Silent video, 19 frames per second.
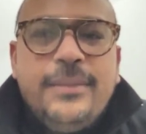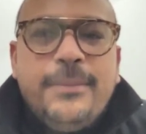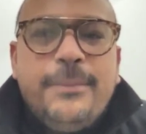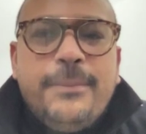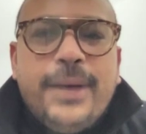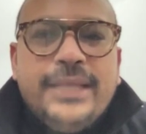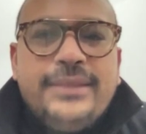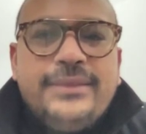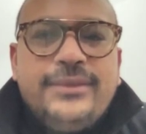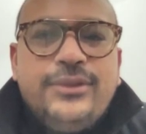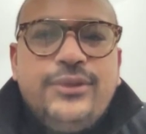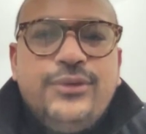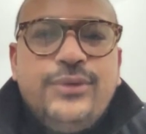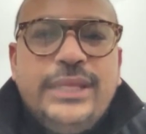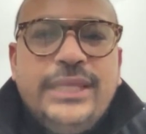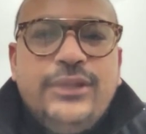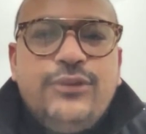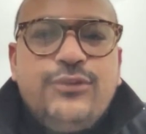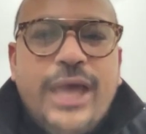But you
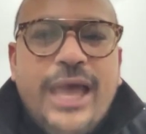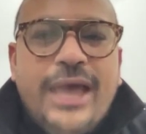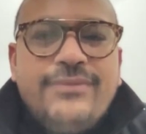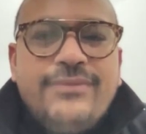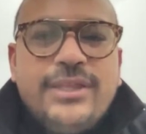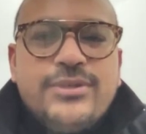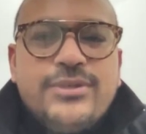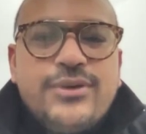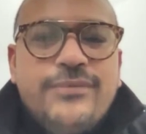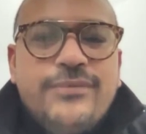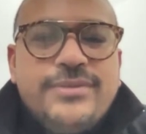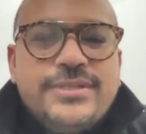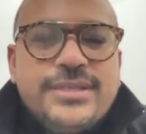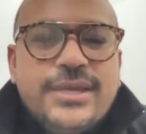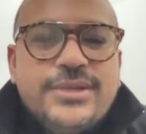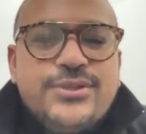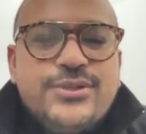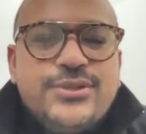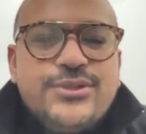need to have those
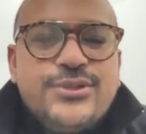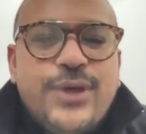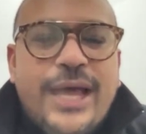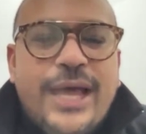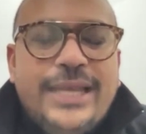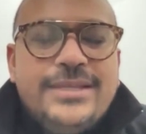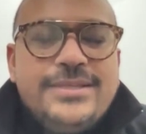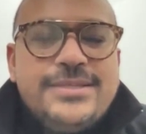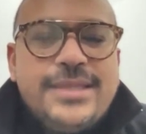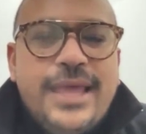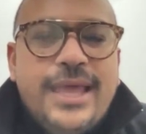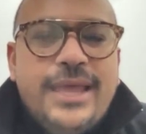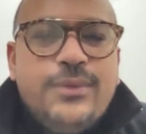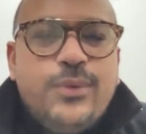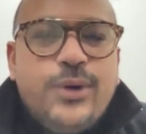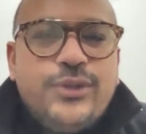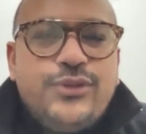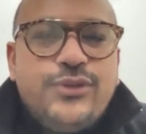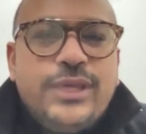conversations to understand
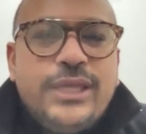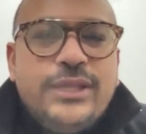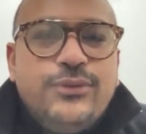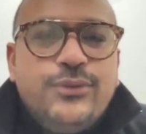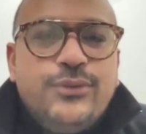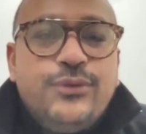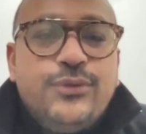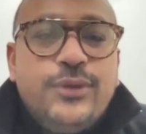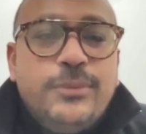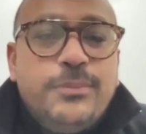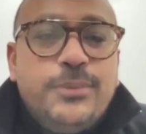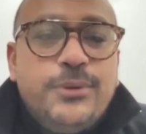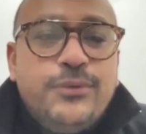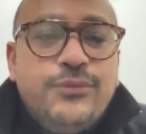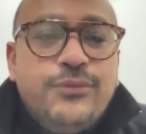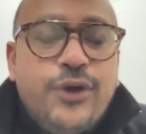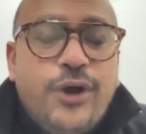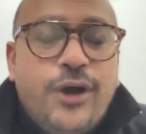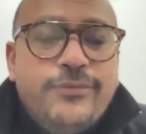what you can do to
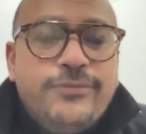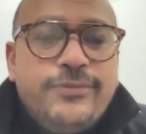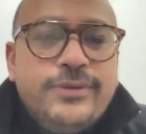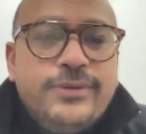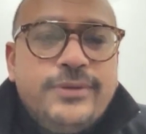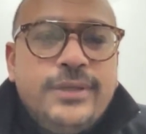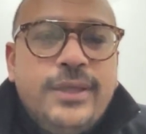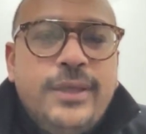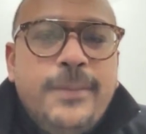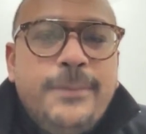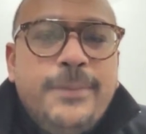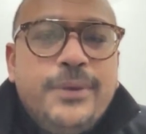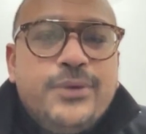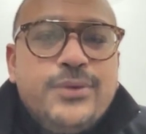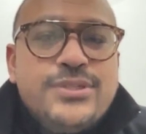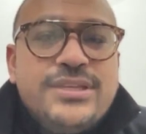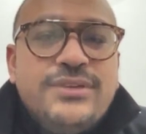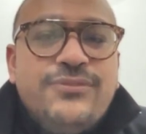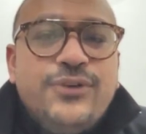improve your offer.
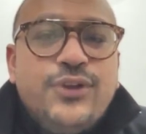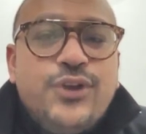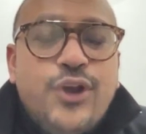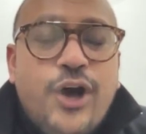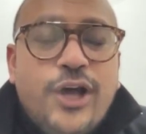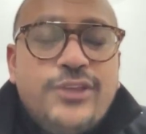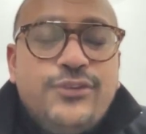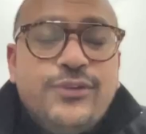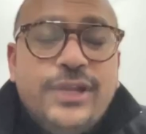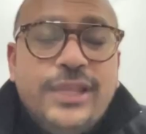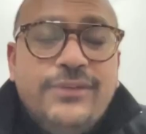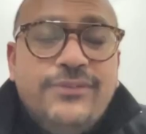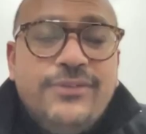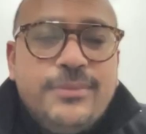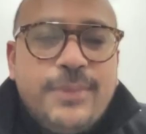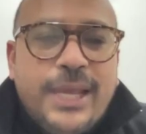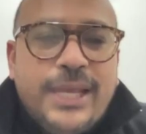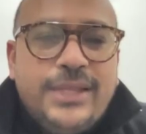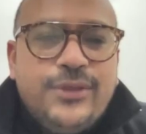Because if you're not, you're
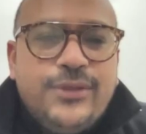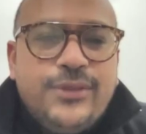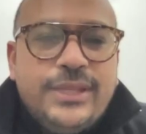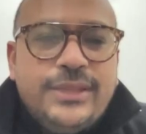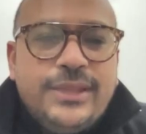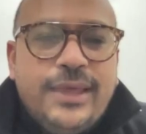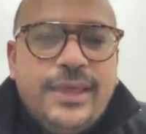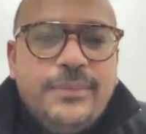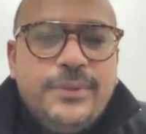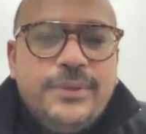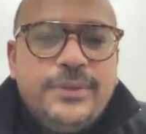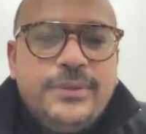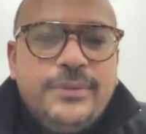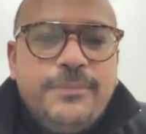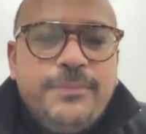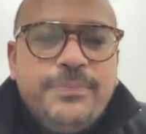leaving money on the table.